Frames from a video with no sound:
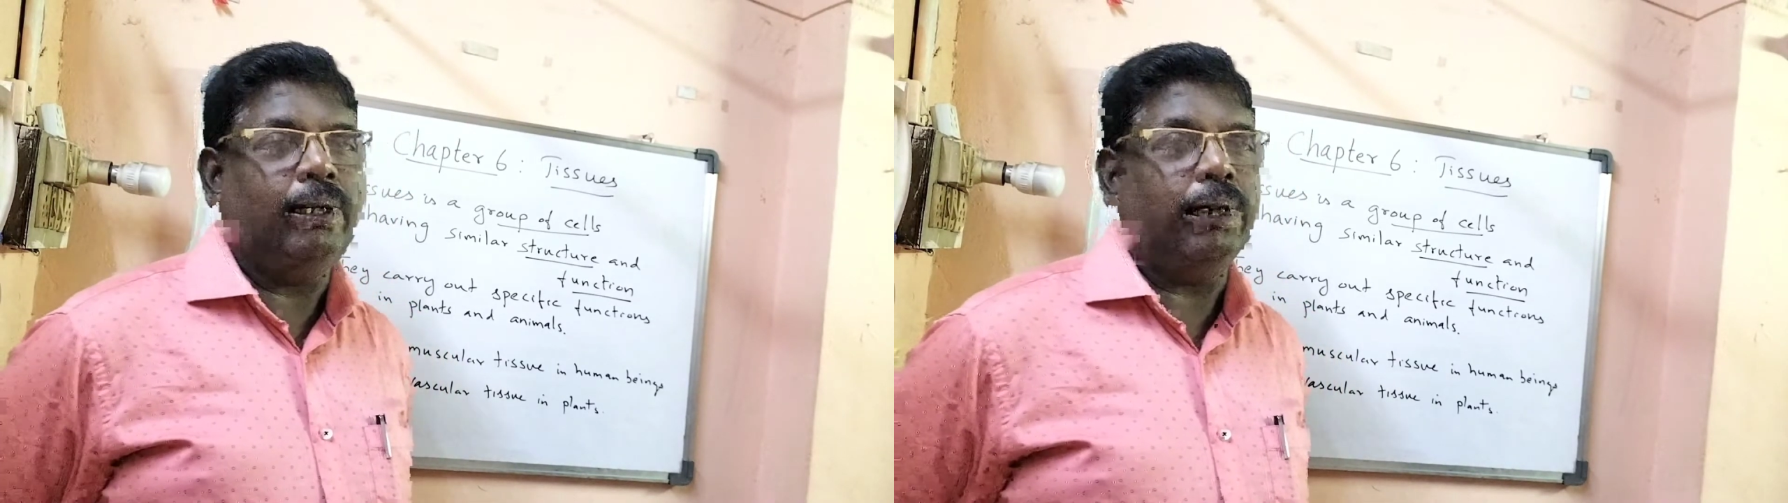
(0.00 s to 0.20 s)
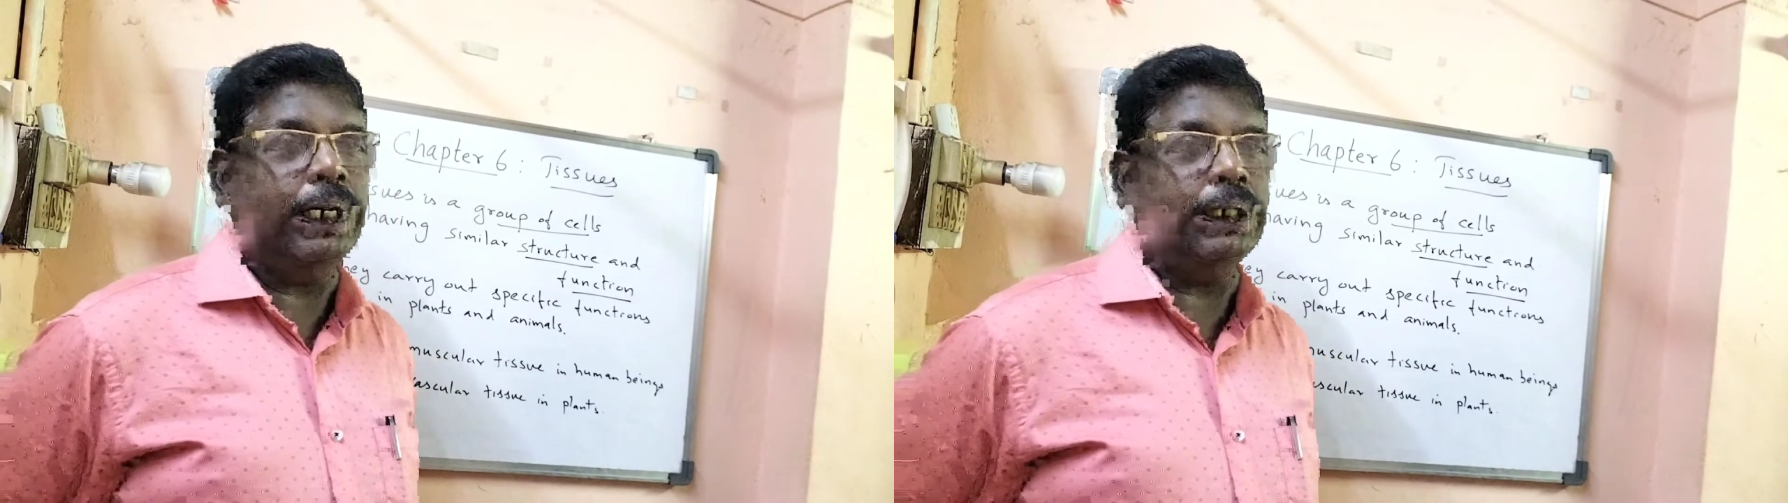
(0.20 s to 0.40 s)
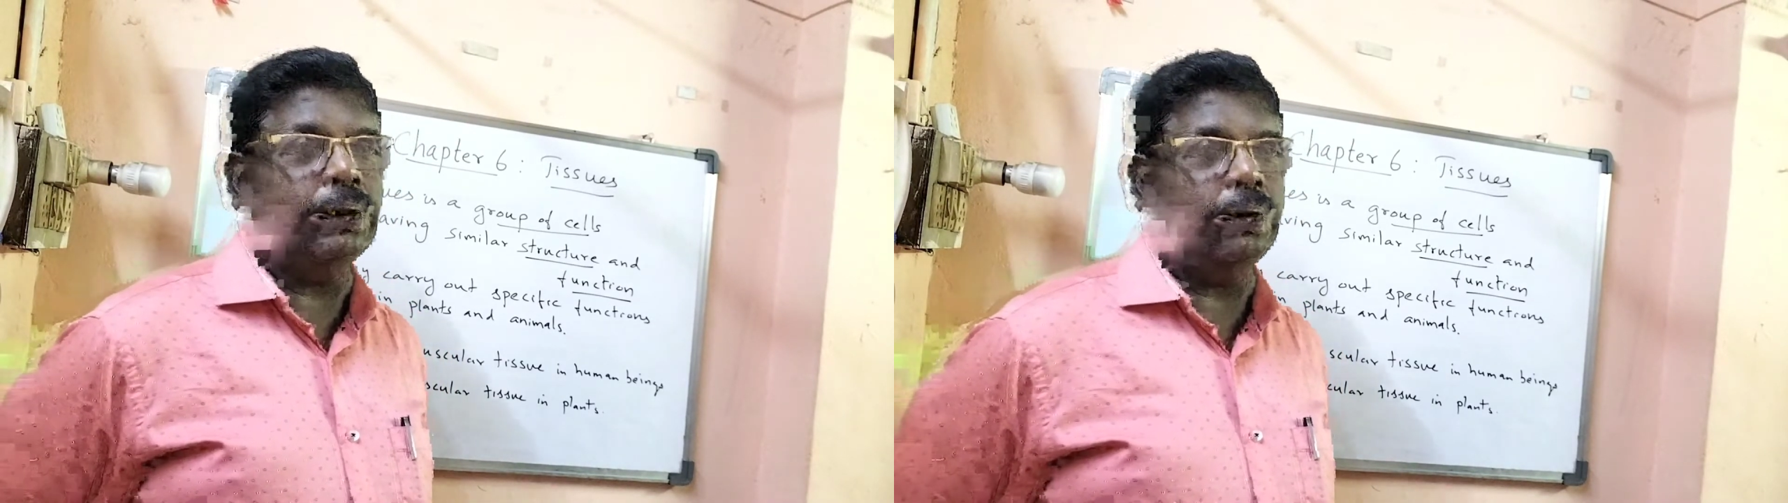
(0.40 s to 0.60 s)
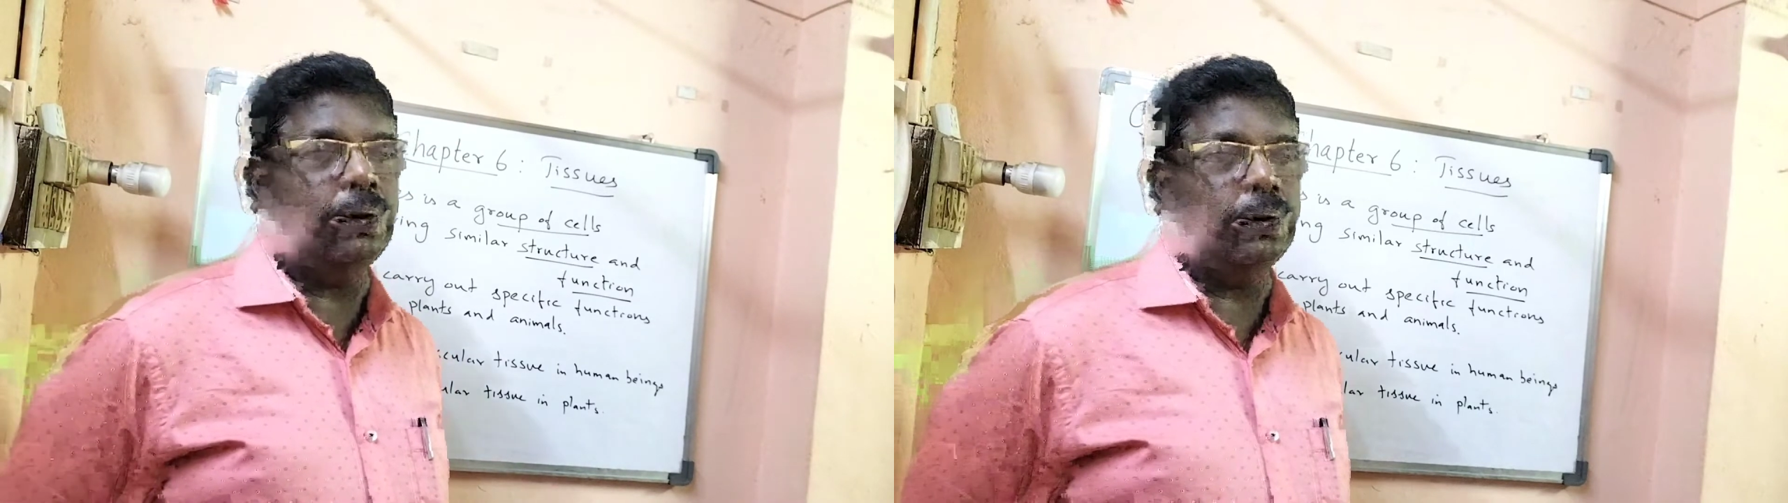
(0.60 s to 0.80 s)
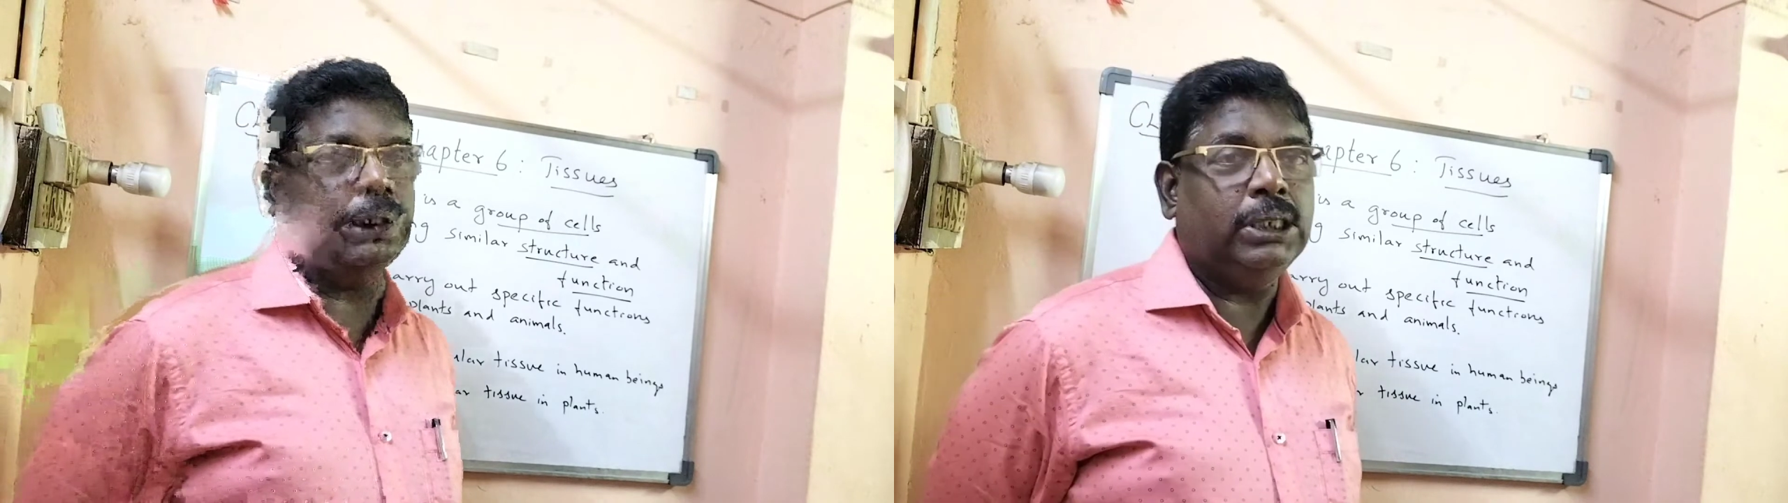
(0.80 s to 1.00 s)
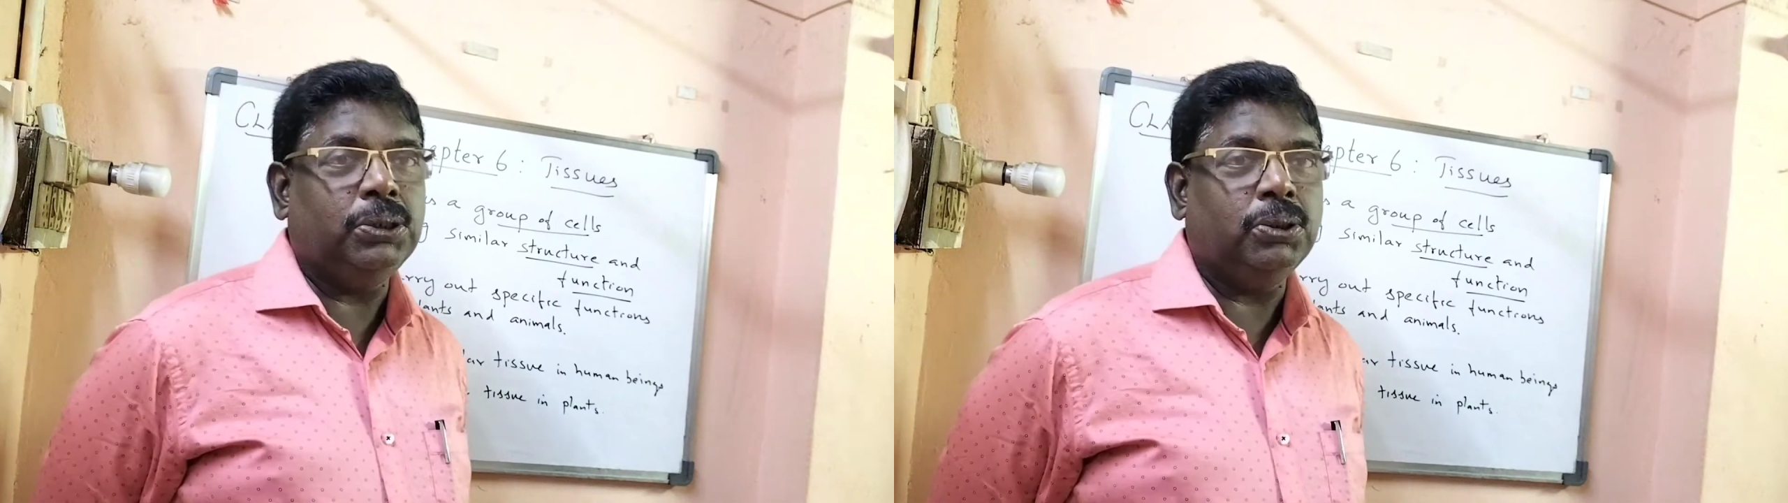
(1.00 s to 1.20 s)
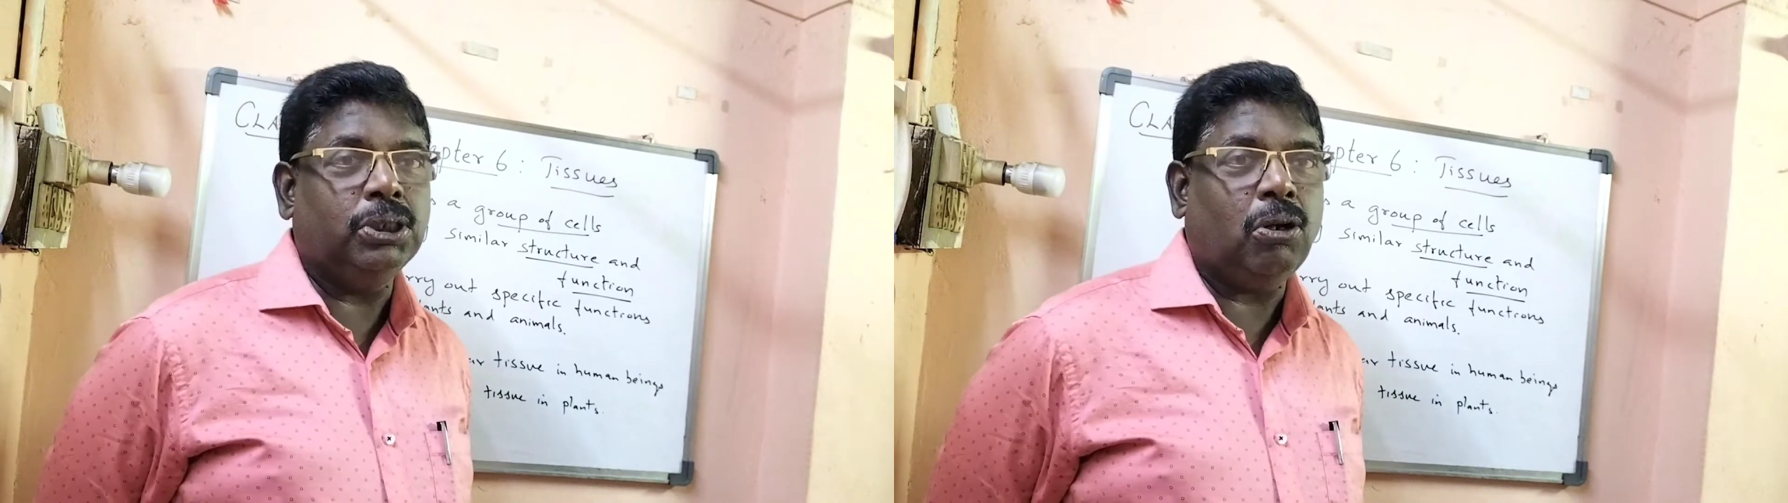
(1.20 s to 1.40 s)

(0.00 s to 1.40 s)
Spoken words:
Okay, so those tissues